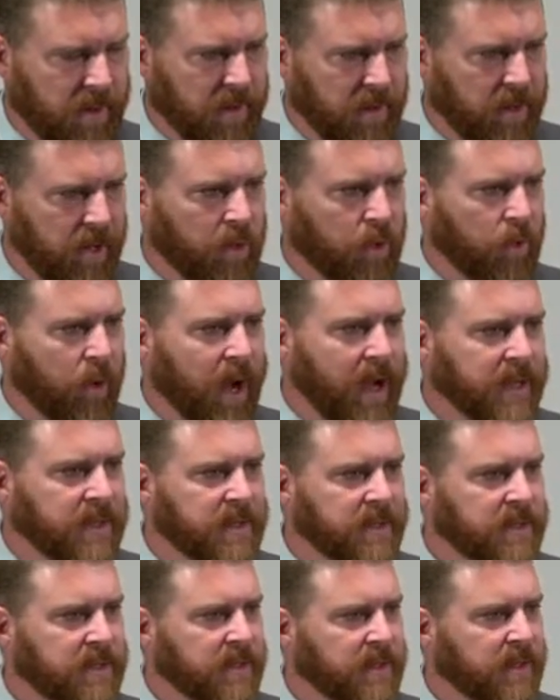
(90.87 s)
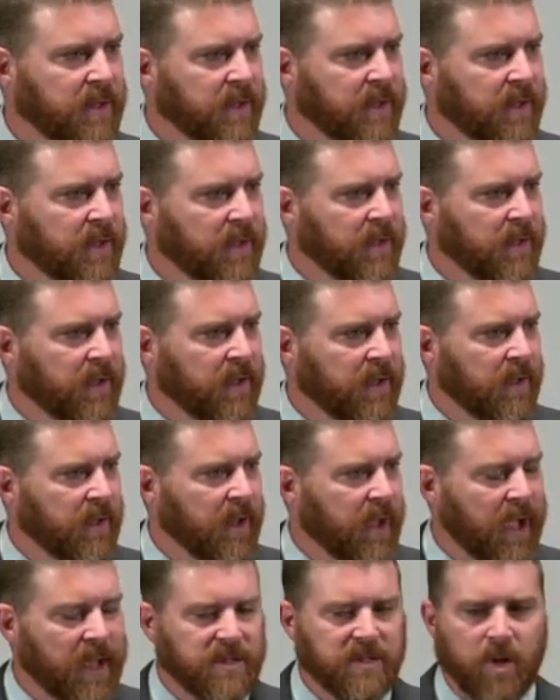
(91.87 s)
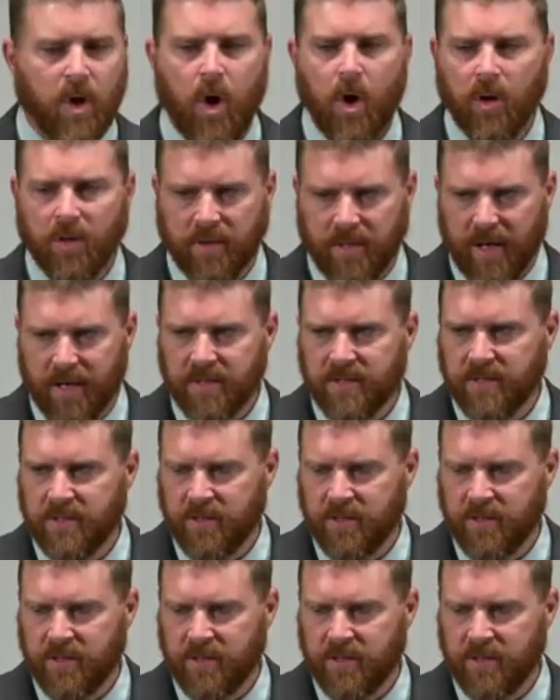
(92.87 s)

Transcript: that Christ has called us